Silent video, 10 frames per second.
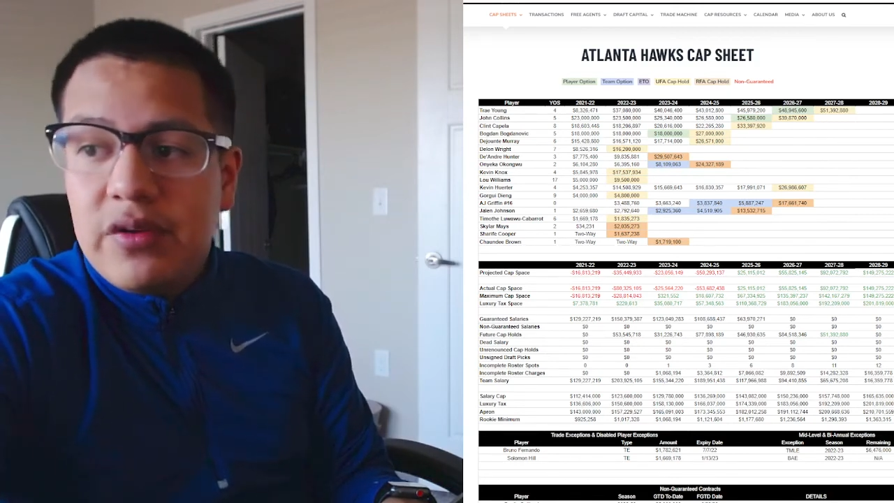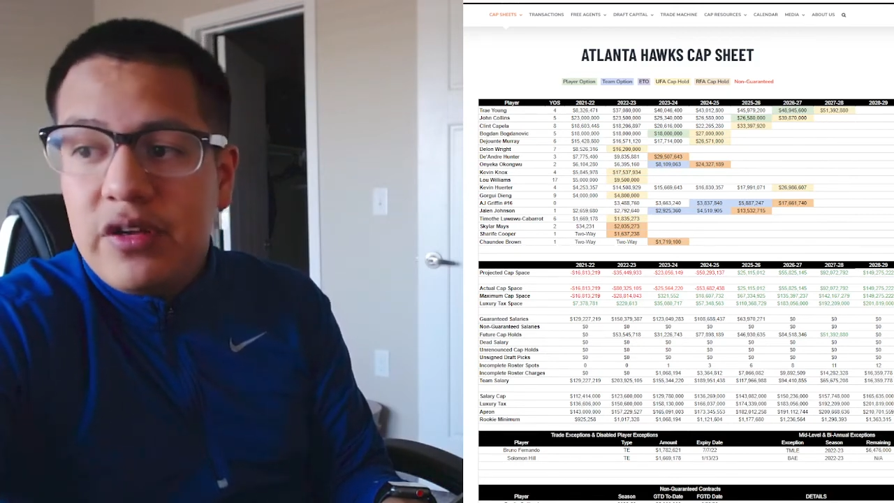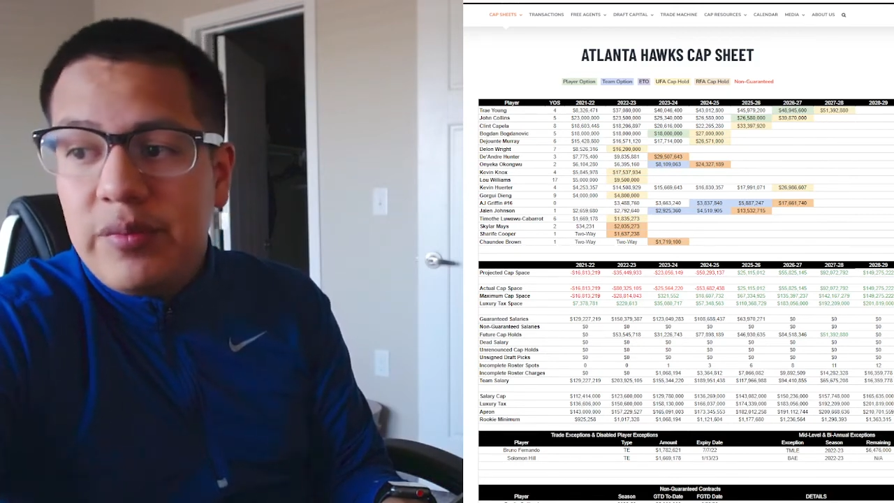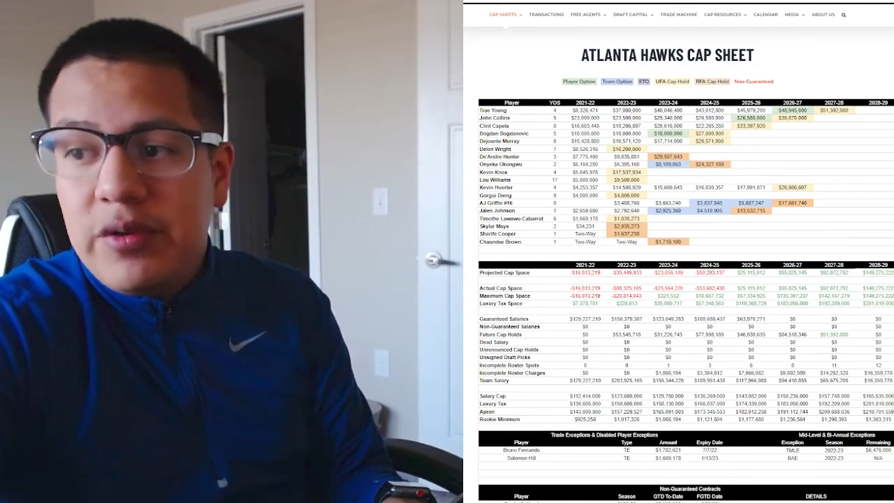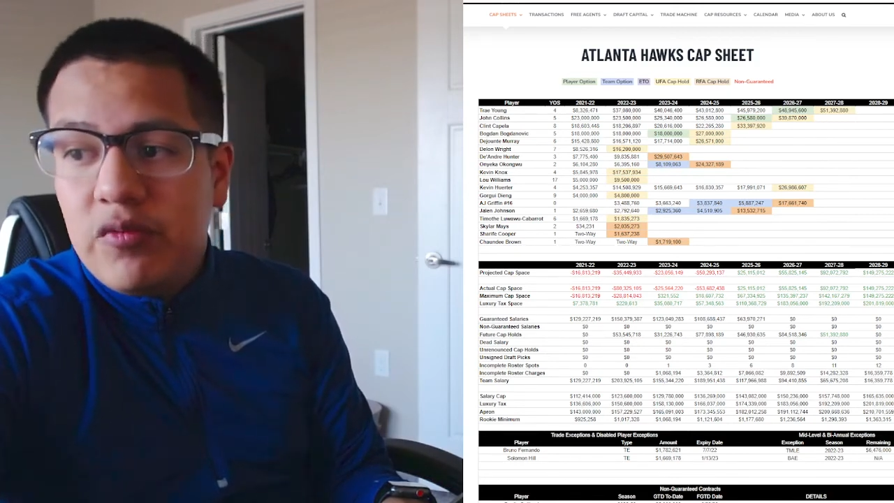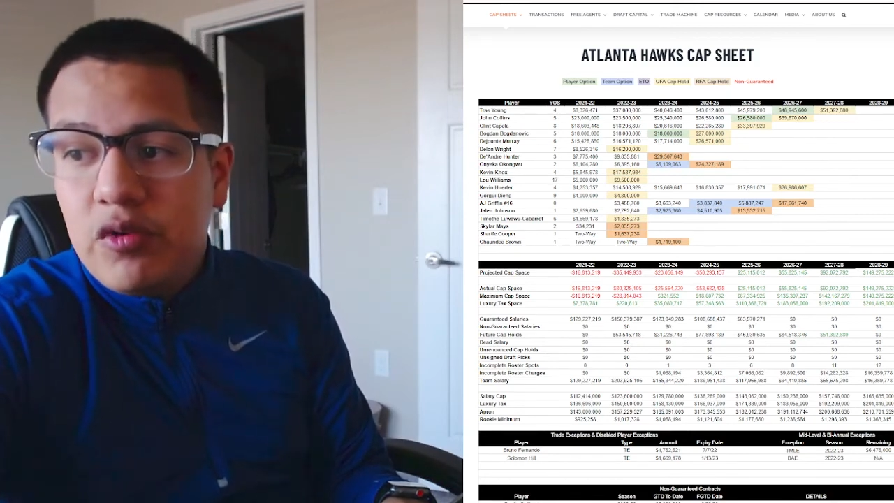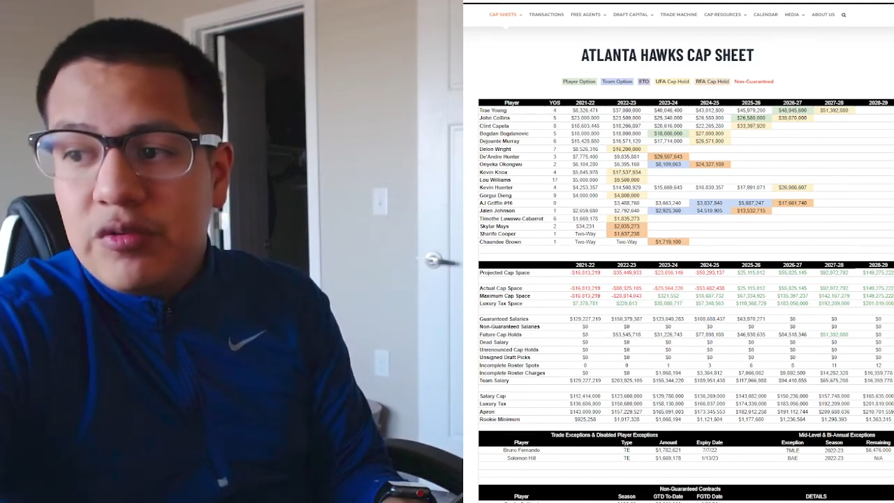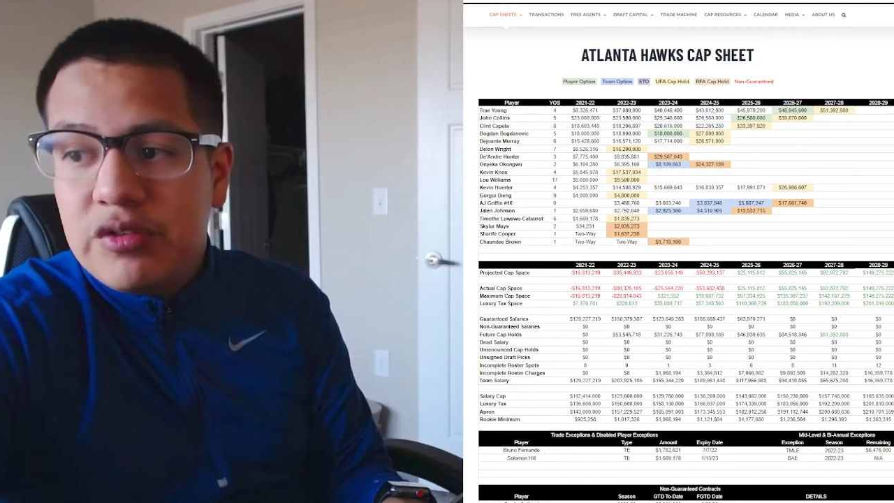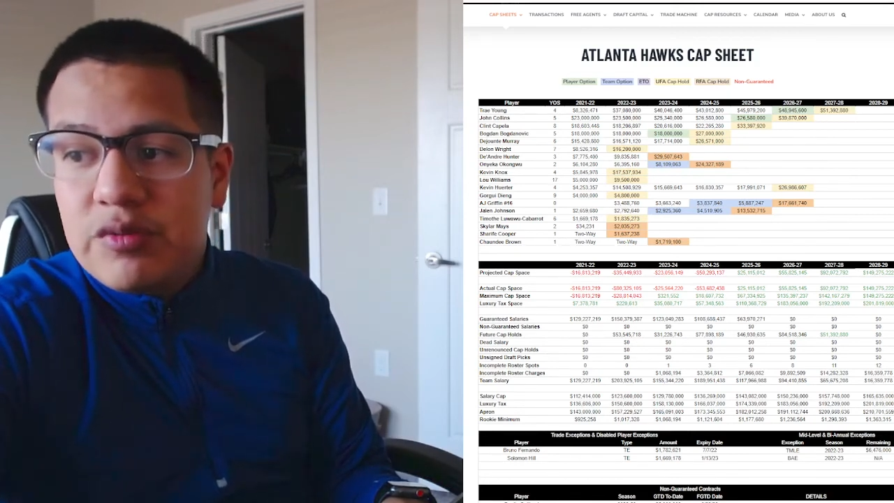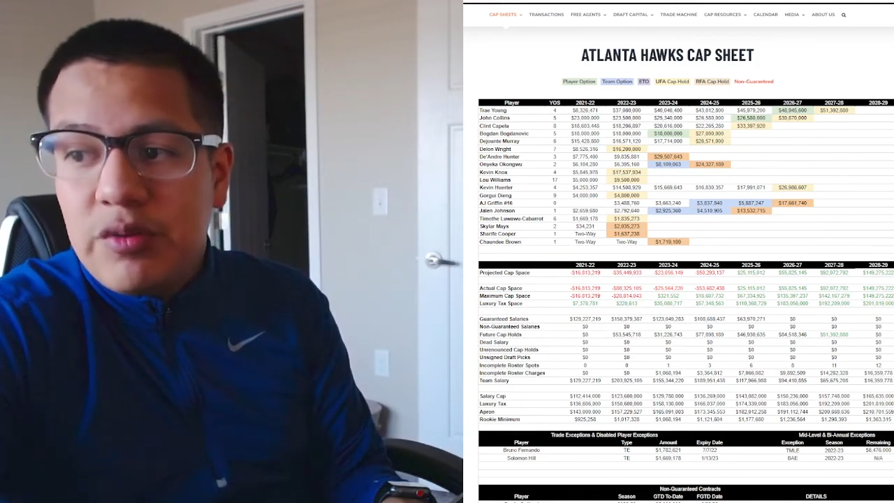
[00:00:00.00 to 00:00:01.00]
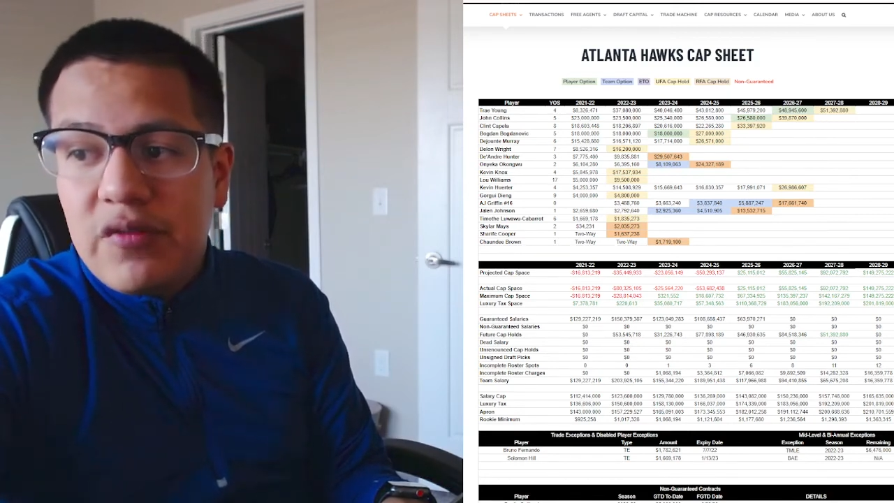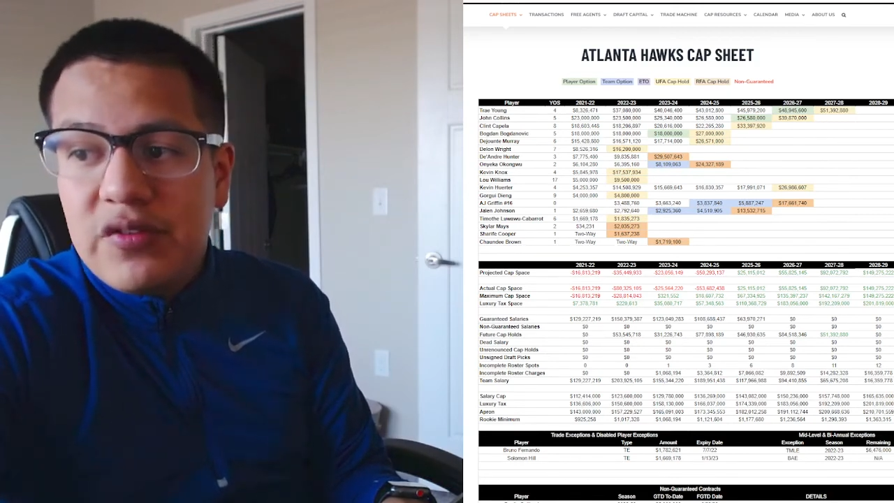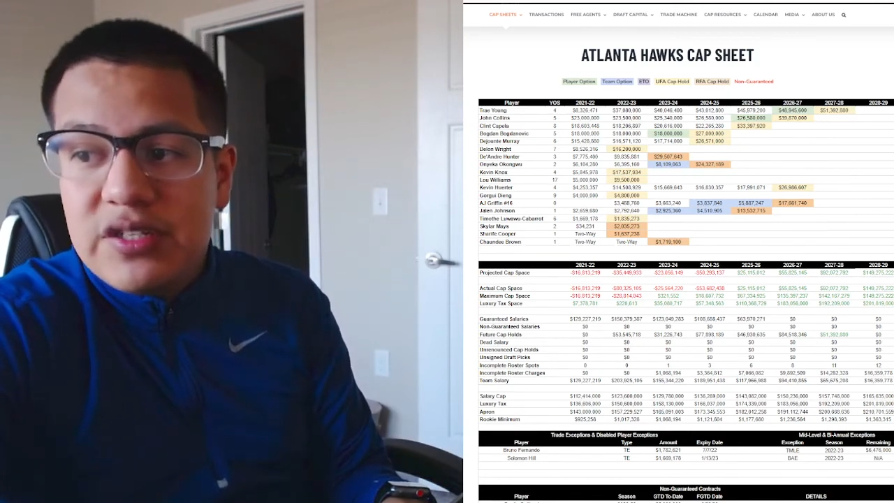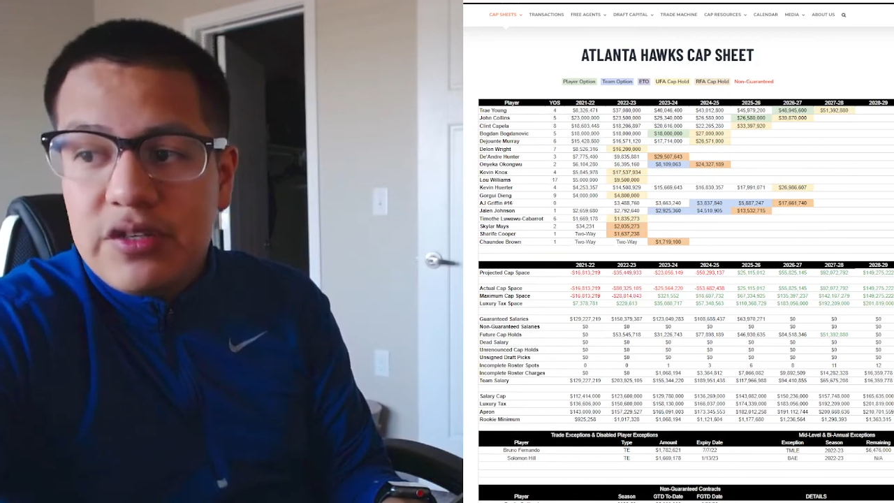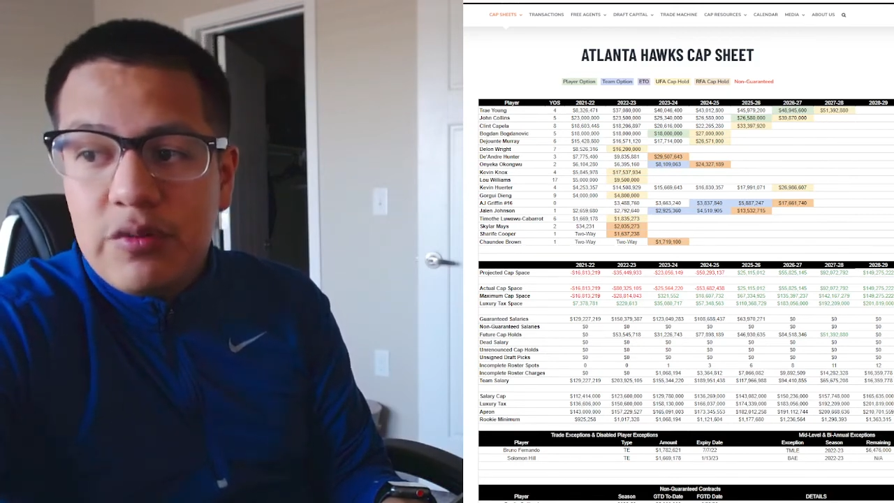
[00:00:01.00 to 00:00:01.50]
in rumors. We
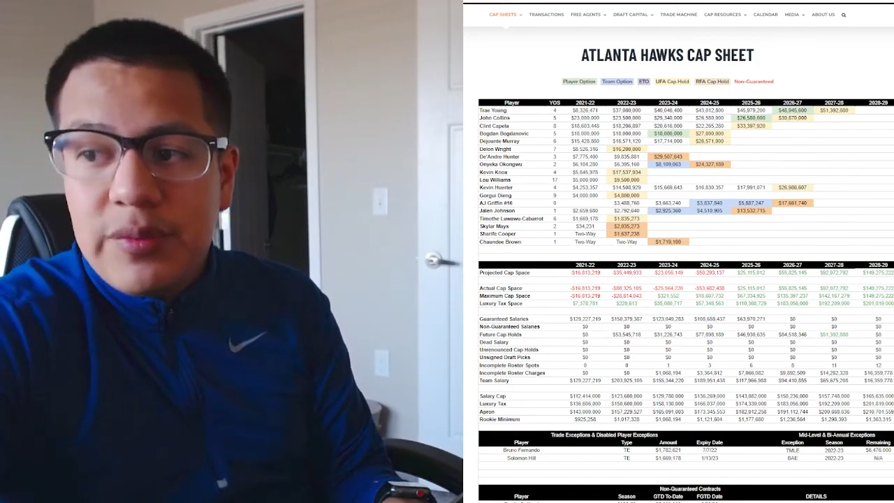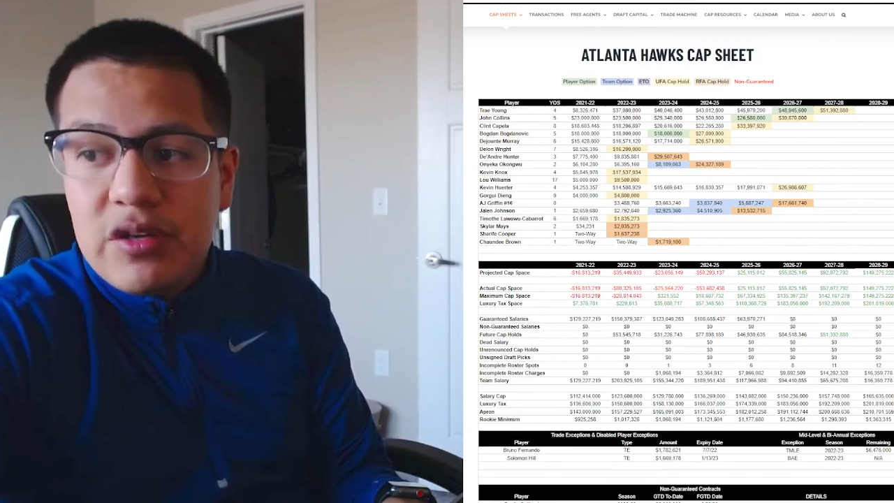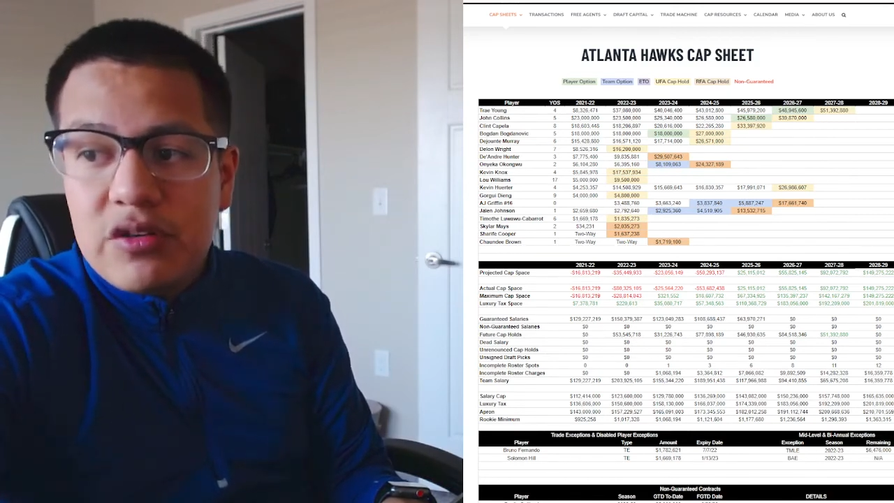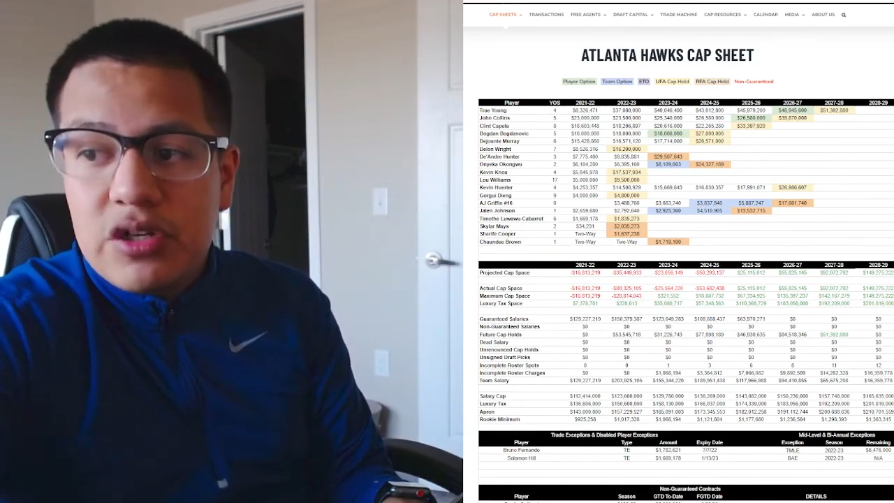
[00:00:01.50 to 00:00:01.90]
obviously know about